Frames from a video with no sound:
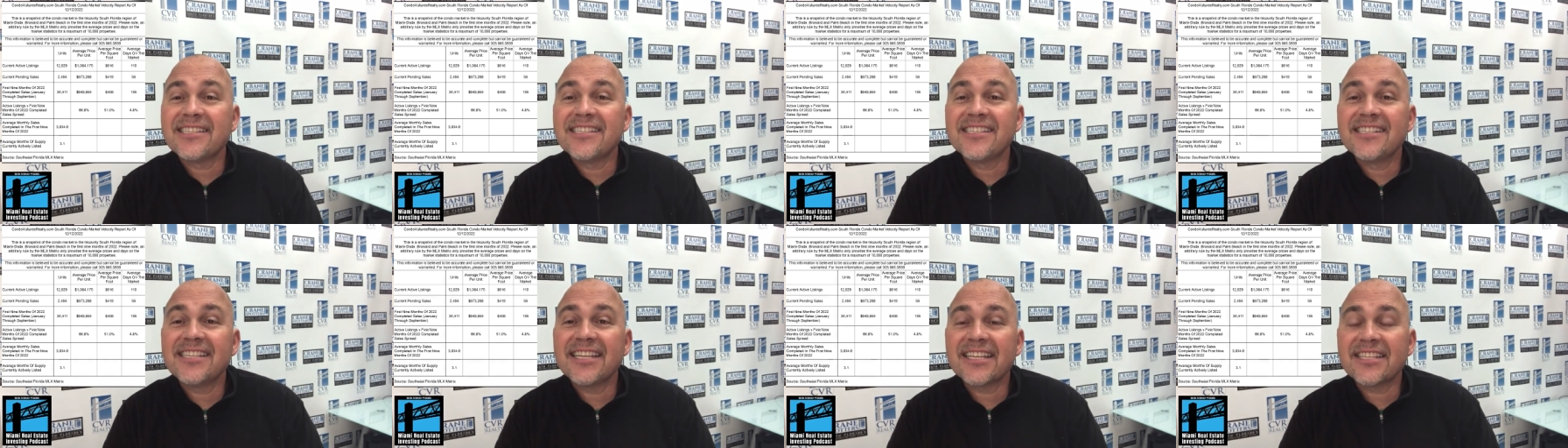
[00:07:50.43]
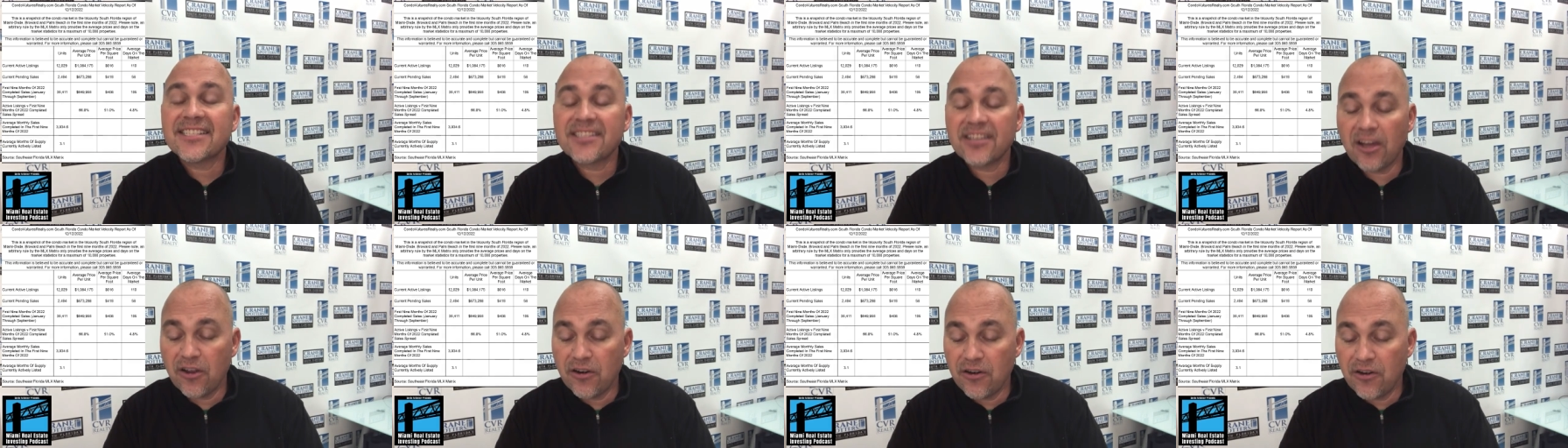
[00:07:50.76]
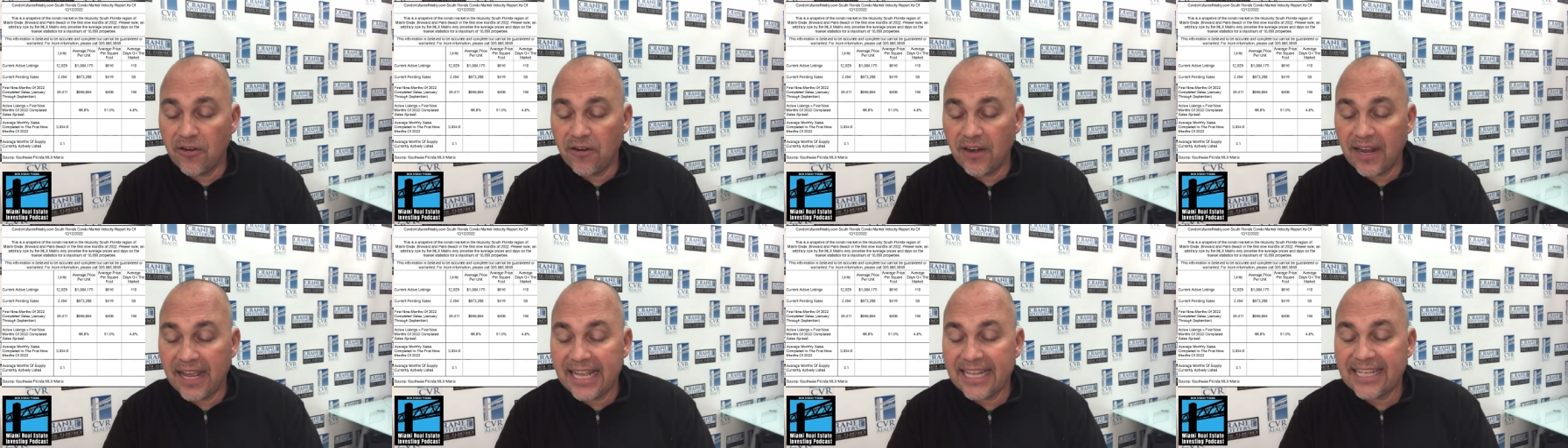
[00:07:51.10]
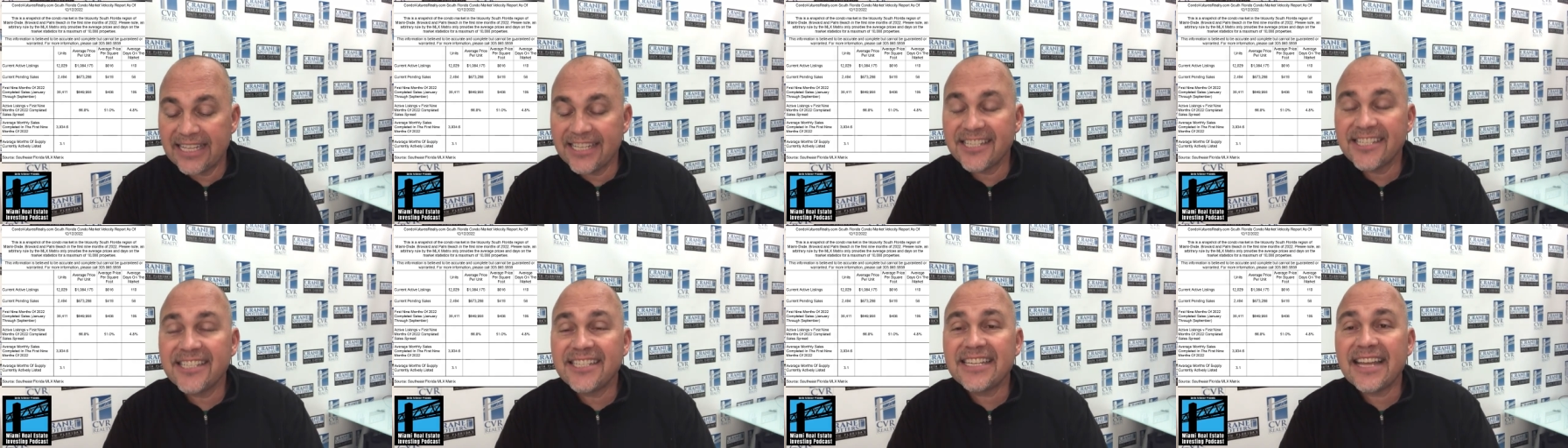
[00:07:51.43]

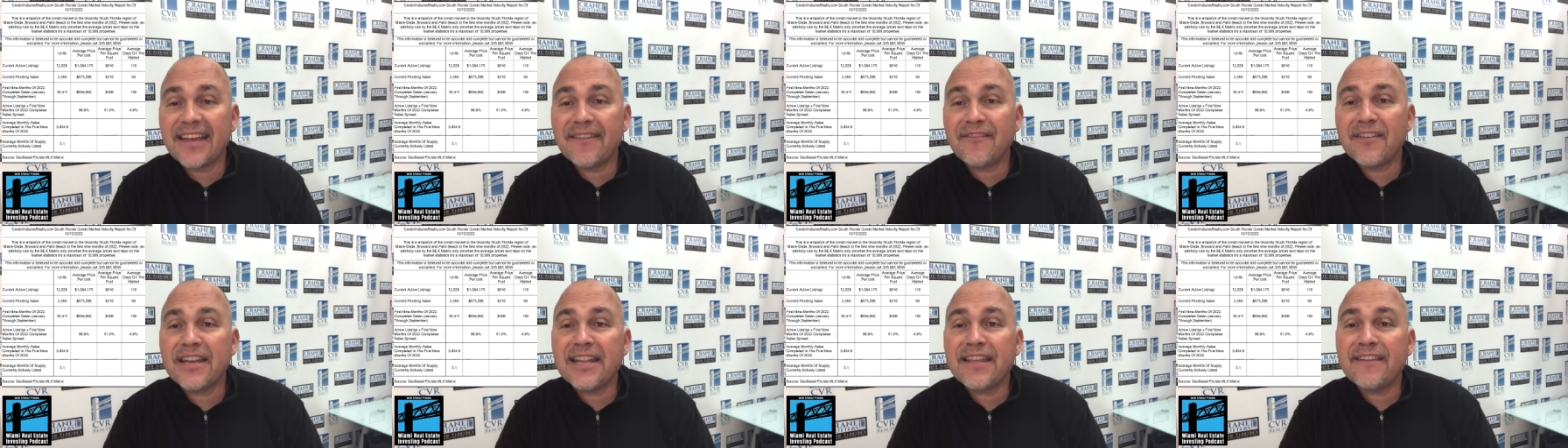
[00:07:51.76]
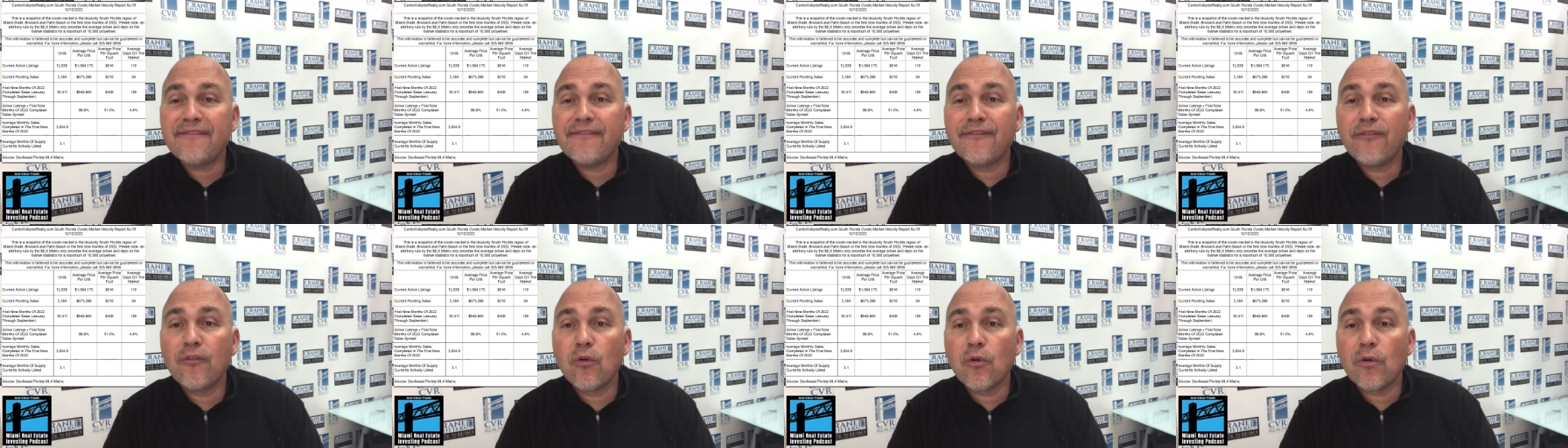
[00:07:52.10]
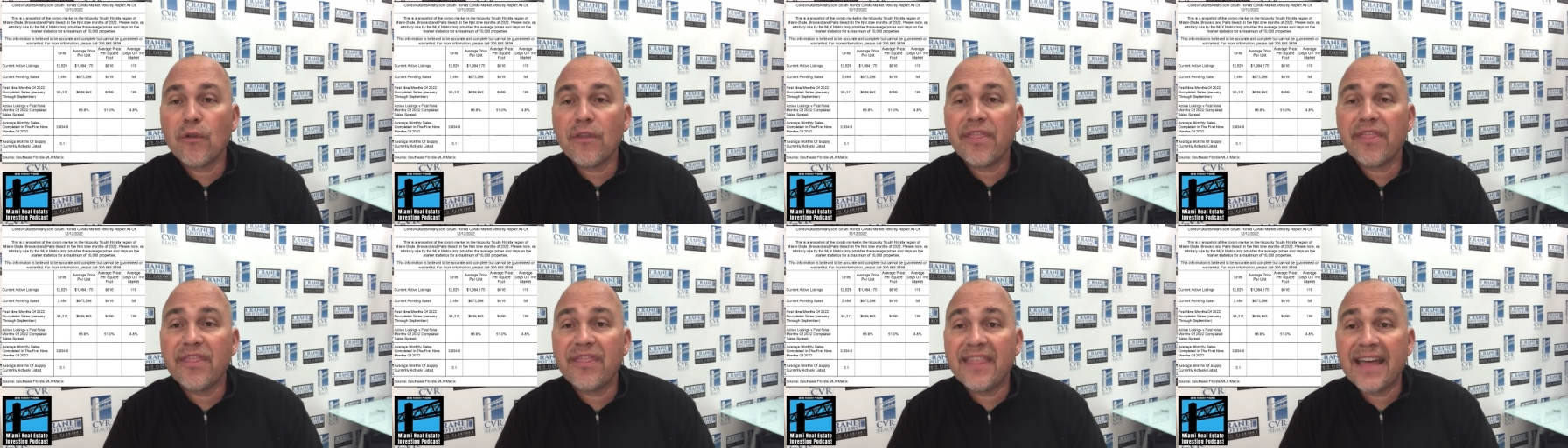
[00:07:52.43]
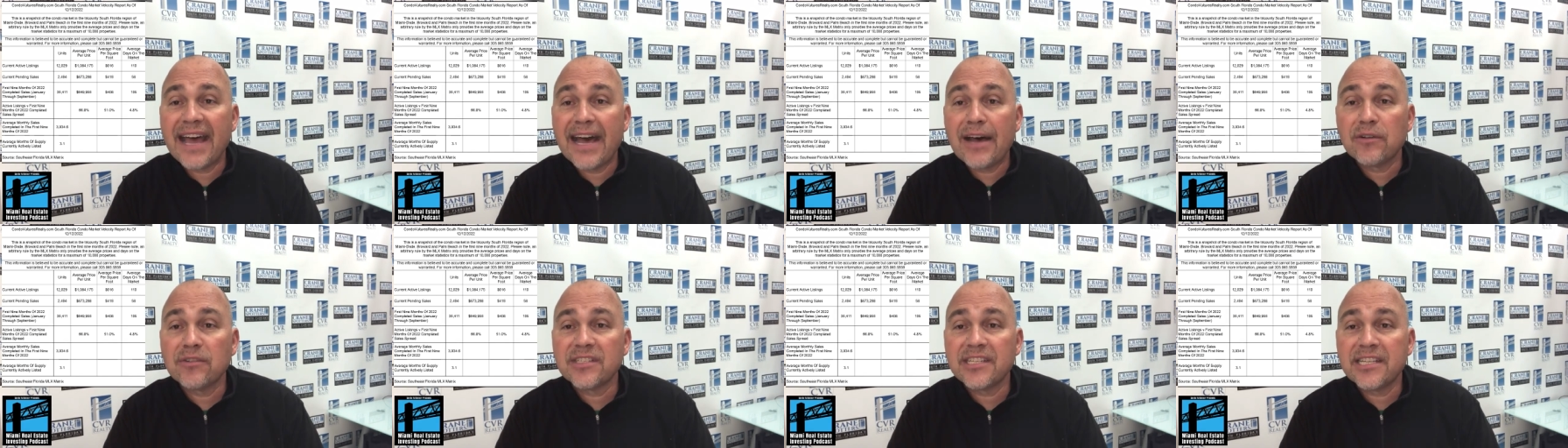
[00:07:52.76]

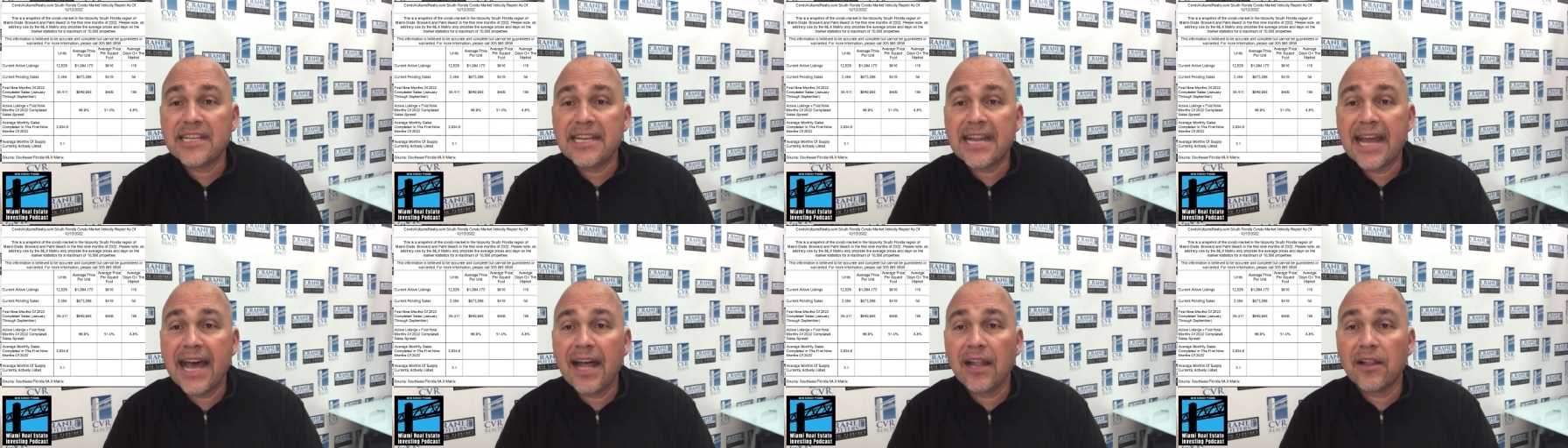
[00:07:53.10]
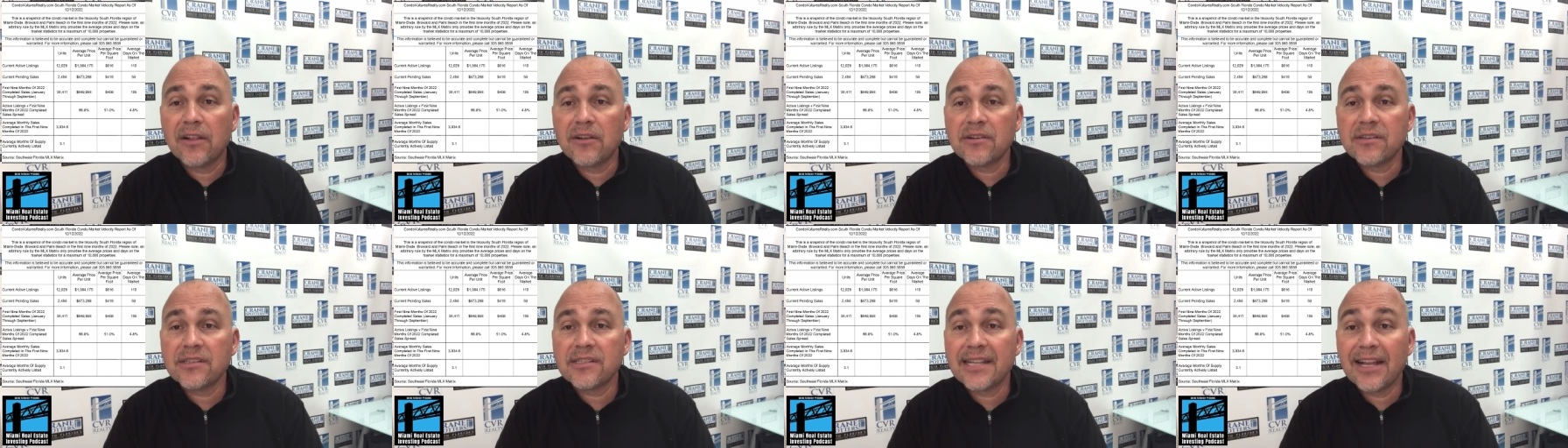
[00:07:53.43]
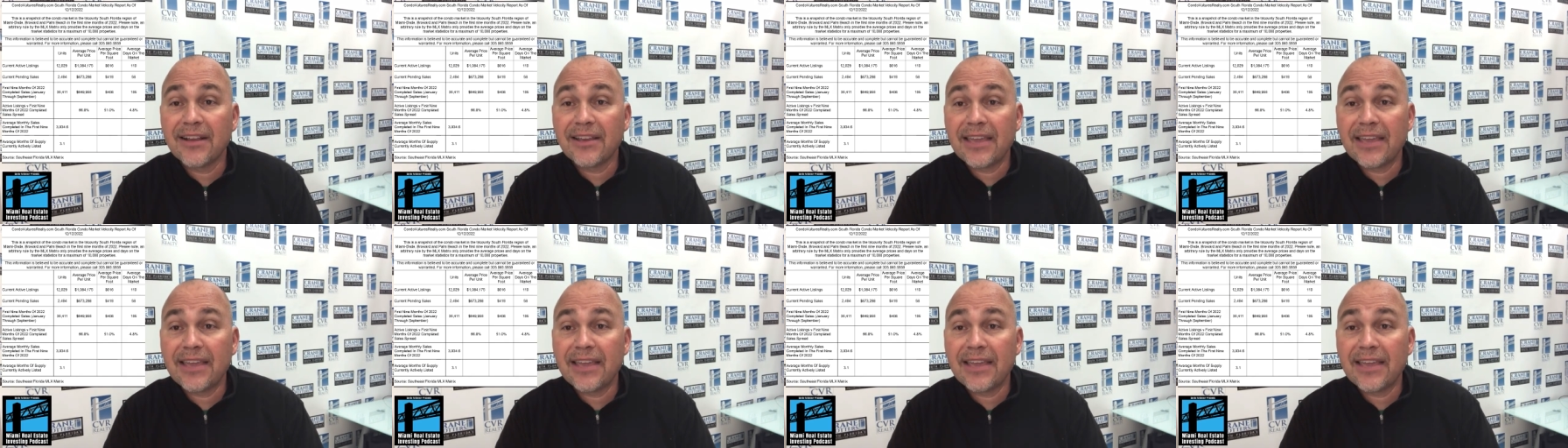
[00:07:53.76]
$674,000.